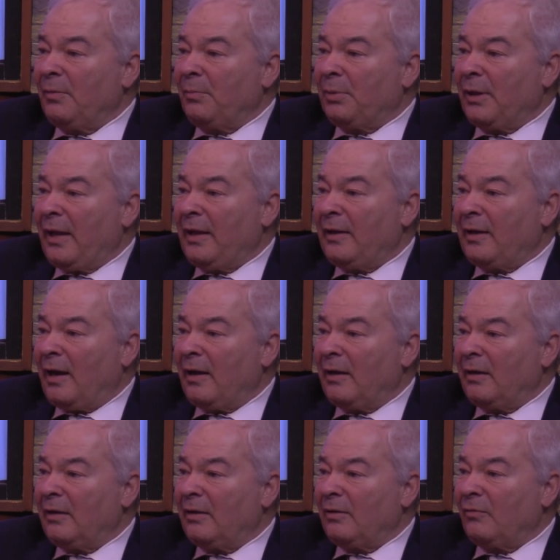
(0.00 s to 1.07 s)
played
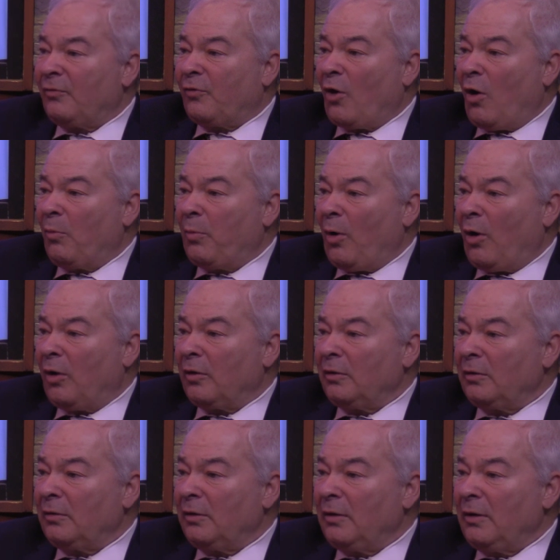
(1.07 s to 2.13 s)
fall ball
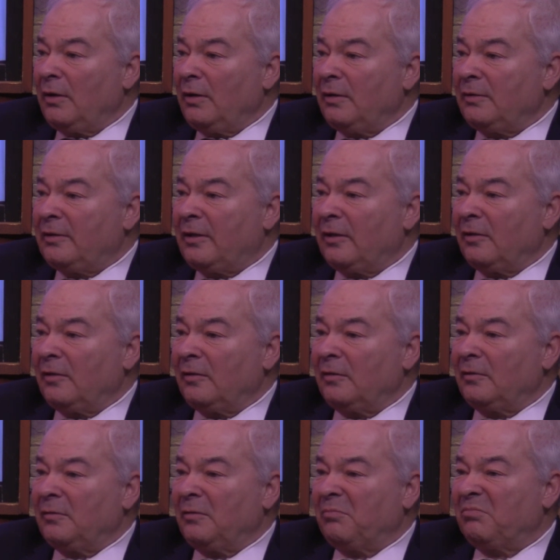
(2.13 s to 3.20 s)

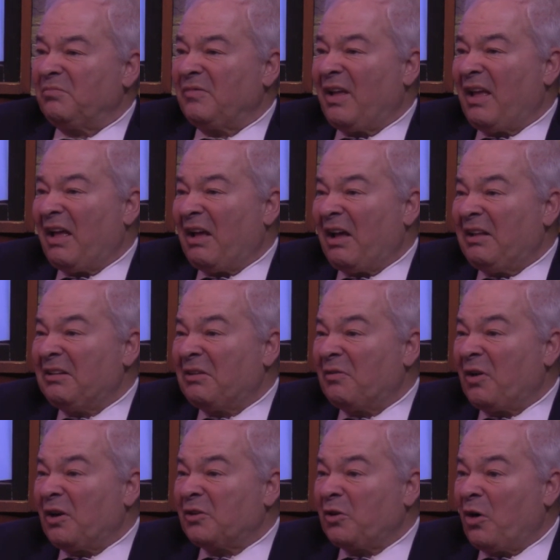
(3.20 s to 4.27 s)
till end of
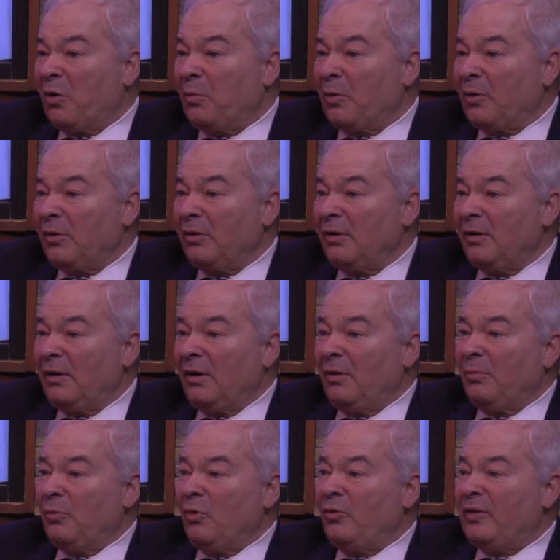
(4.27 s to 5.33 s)
October,
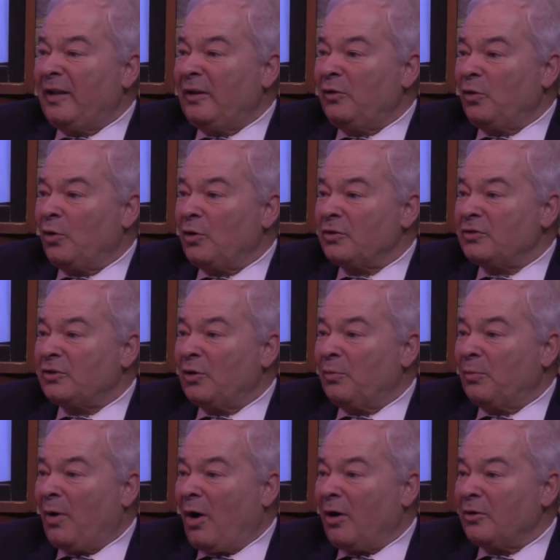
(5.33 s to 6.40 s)
moved indoors till
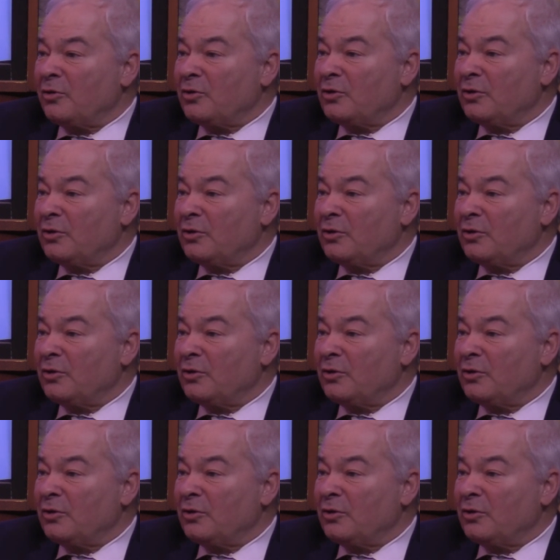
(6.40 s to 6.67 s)
March,